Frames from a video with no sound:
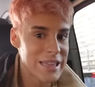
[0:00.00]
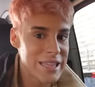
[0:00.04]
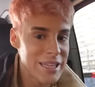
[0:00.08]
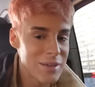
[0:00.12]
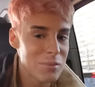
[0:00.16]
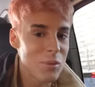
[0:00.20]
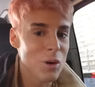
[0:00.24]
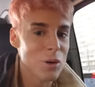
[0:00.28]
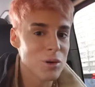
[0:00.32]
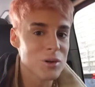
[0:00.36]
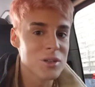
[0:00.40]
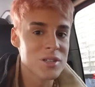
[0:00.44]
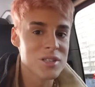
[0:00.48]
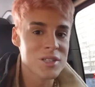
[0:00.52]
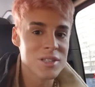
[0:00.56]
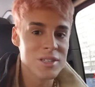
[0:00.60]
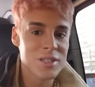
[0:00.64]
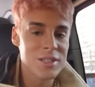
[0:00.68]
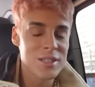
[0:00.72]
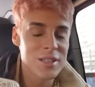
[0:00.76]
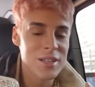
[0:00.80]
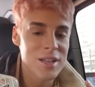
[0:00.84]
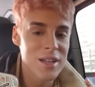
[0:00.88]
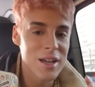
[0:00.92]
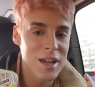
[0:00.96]
the
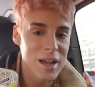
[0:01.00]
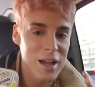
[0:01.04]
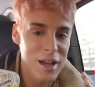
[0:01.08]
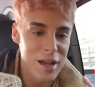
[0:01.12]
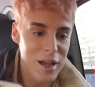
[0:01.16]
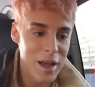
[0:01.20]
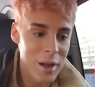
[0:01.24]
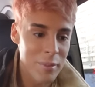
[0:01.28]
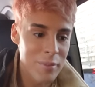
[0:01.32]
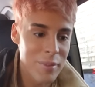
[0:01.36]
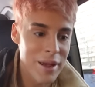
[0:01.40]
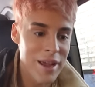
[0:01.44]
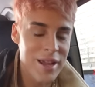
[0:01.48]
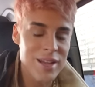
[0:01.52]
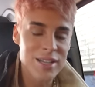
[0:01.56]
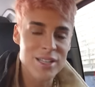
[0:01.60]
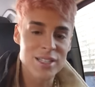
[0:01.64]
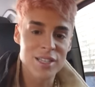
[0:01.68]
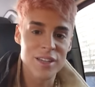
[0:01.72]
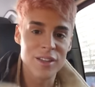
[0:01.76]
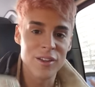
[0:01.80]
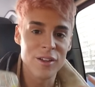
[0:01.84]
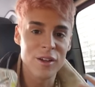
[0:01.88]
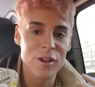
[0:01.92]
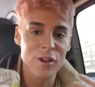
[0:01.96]
most
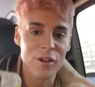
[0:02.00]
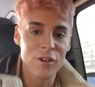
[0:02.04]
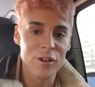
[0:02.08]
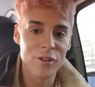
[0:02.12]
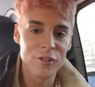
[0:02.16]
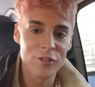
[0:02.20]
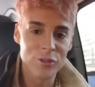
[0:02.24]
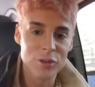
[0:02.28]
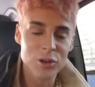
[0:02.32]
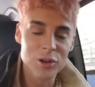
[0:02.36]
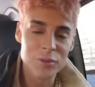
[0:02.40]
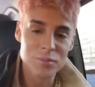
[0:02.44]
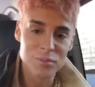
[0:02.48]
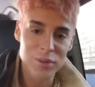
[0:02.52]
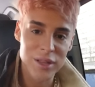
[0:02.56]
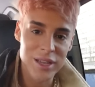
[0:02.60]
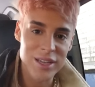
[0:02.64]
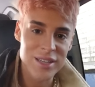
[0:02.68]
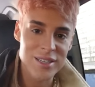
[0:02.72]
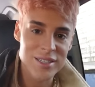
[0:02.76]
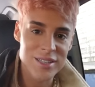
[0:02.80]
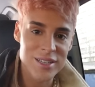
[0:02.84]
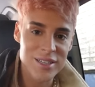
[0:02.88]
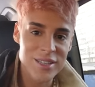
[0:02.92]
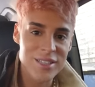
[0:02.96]
amazing food
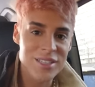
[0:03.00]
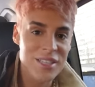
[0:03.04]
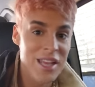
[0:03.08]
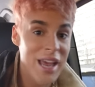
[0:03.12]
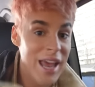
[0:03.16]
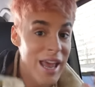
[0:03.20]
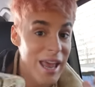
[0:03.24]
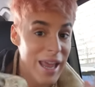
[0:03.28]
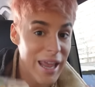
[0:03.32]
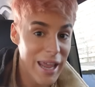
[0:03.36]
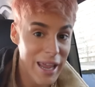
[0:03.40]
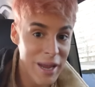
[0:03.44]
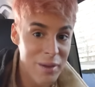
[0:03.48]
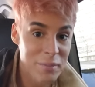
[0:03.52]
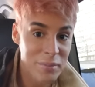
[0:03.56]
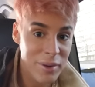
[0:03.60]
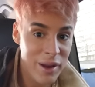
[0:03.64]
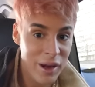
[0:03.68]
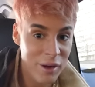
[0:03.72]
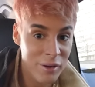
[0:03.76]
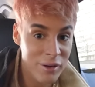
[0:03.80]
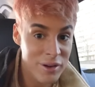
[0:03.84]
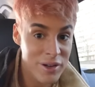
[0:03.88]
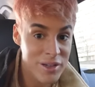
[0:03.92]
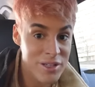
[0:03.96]
places in
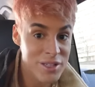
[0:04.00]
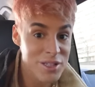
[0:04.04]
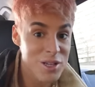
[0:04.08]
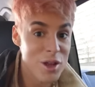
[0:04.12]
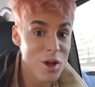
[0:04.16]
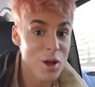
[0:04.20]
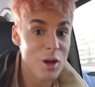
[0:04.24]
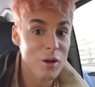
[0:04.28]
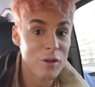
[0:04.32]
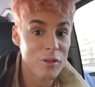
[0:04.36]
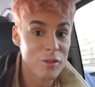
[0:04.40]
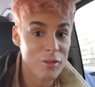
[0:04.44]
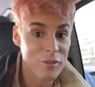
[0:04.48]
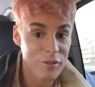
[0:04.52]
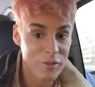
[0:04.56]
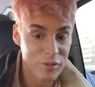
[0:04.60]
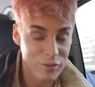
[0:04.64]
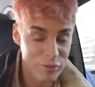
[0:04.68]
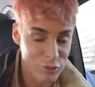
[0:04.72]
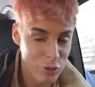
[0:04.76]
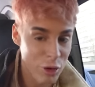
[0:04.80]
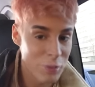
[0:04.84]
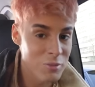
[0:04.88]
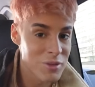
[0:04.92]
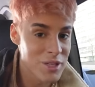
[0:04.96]
Paris
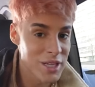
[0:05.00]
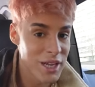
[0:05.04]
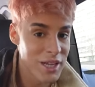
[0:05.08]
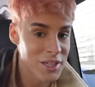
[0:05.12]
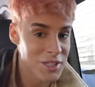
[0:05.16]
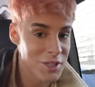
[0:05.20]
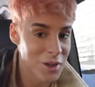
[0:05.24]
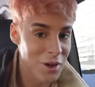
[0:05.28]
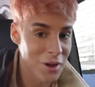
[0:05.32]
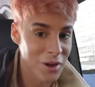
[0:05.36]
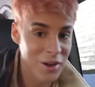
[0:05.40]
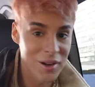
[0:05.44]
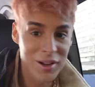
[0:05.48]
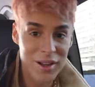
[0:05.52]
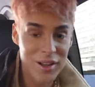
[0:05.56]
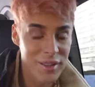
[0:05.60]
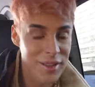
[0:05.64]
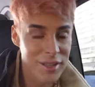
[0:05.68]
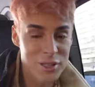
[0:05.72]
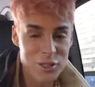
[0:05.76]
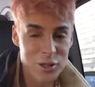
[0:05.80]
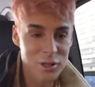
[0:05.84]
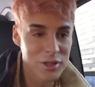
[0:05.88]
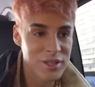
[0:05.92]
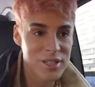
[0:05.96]
from TikTok.
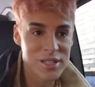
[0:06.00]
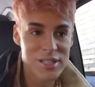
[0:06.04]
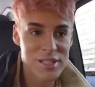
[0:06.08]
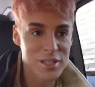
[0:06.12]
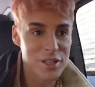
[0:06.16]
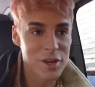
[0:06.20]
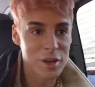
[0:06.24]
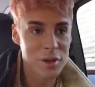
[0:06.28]
That's all you need to